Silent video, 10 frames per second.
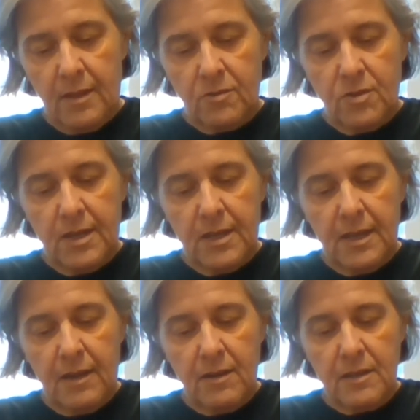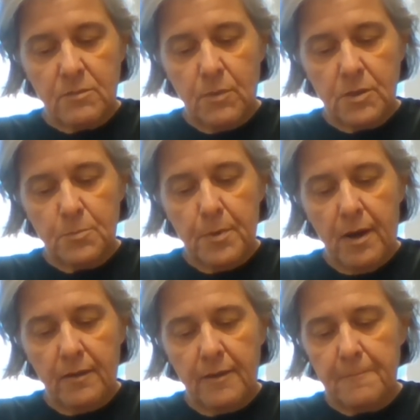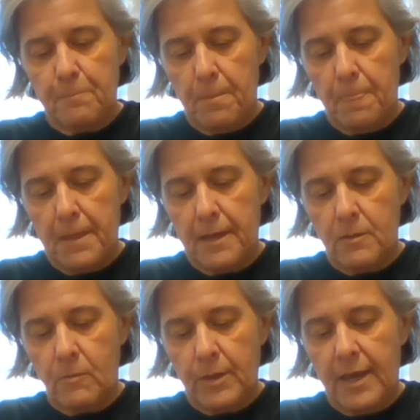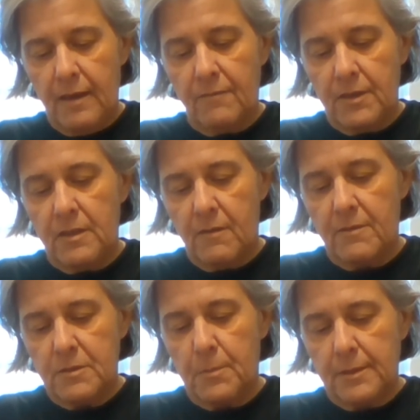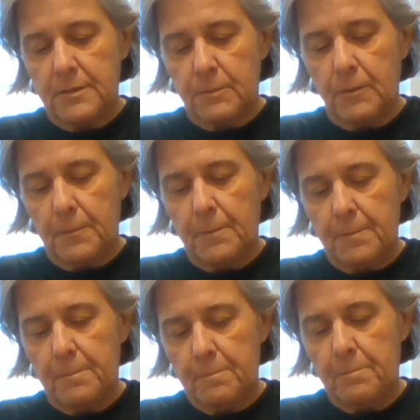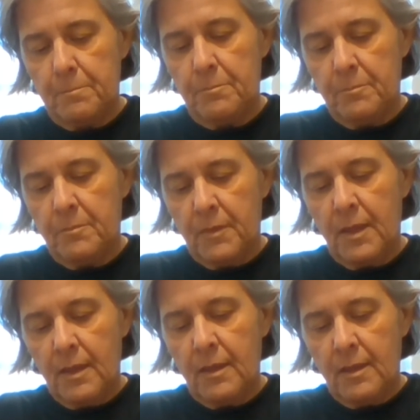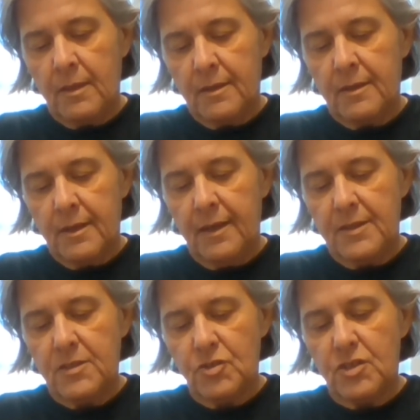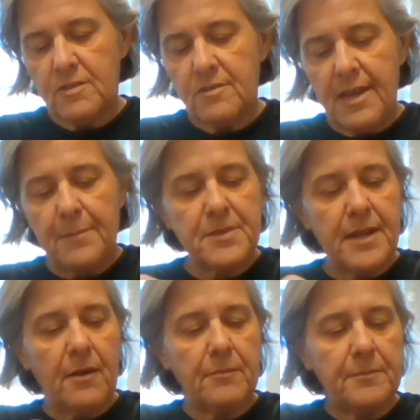try to get out as much pollen that we have in there as possible. And this just taps it out.